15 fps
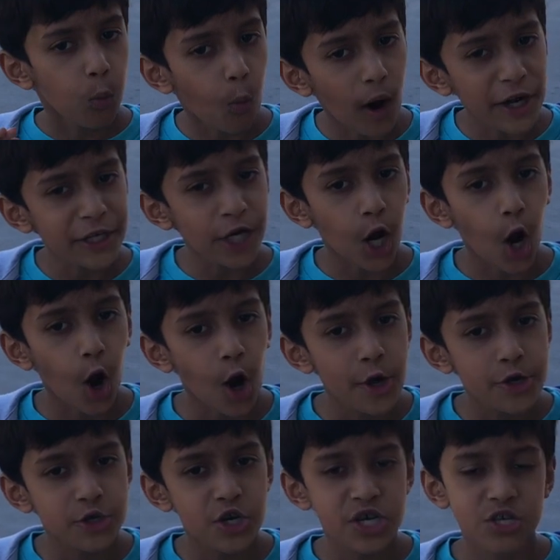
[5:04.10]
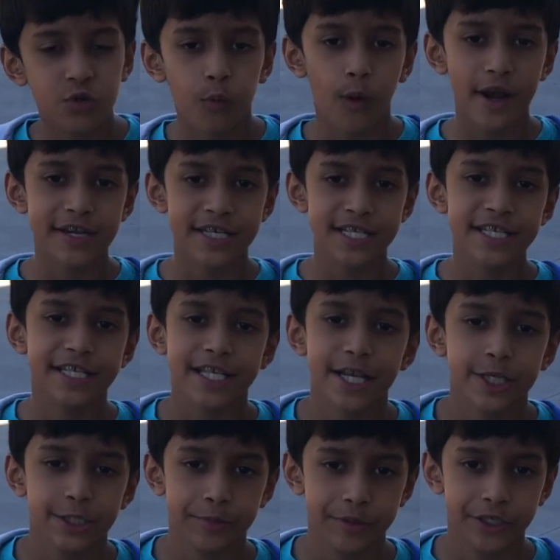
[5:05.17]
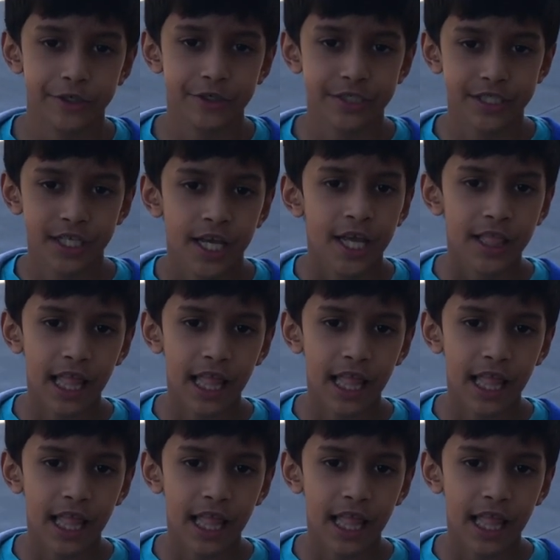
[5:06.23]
120 centimeters.